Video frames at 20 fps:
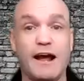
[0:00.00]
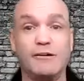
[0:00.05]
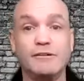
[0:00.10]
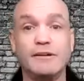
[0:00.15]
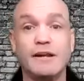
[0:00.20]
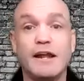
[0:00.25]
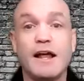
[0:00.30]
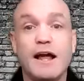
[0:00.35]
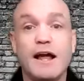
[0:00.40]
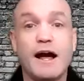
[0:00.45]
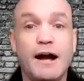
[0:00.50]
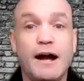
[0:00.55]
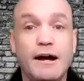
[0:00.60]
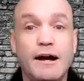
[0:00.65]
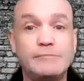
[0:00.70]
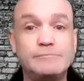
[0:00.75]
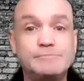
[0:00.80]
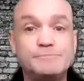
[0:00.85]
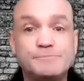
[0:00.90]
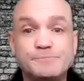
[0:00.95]
out.
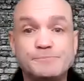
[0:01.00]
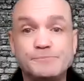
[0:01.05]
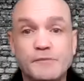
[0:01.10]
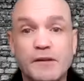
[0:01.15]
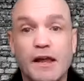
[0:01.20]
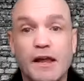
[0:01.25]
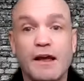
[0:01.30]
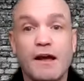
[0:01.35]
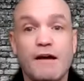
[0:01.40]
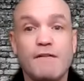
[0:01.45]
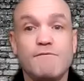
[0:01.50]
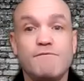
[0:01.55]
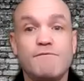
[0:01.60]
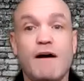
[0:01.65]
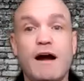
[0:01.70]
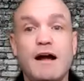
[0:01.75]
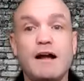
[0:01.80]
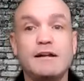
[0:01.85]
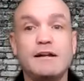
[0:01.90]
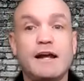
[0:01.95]

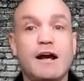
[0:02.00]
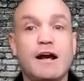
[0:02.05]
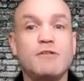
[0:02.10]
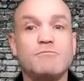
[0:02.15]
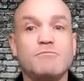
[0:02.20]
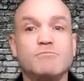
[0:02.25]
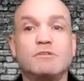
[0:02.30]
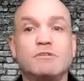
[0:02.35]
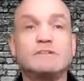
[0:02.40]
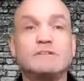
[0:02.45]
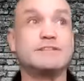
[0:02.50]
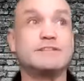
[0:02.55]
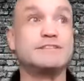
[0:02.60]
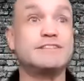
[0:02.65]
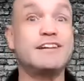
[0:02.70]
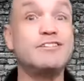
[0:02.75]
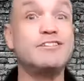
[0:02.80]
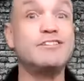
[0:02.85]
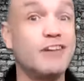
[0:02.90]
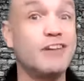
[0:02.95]
Find out what the
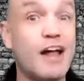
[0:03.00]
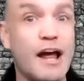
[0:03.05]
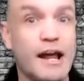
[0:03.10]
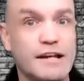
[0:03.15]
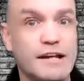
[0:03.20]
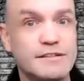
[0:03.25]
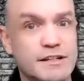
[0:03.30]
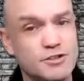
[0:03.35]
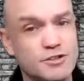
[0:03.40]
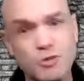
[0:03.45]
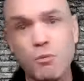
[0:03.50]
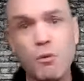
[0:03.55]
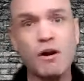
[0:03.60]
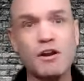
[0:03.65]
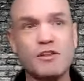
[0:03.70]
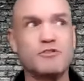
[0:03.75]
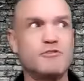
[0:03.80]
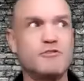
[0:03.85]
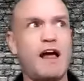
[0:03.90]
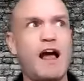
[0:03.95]
seller likes. As you're
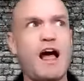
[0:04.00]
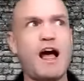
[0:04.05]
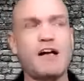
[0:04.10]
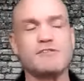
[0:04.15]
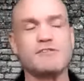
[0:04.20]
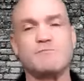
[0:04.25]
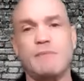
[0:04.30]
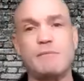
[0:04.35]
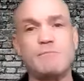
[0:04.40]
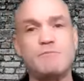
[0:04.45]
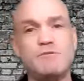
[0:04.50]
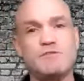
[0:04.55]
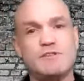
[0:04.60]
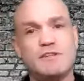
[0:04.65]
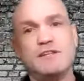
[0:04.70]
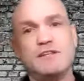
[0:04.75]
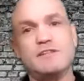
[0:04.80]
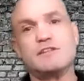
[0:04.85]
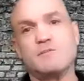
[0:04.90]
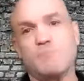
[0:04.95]
walking through the house, maybe you
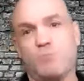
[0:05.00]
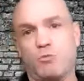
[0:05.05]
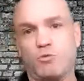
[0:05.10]
see the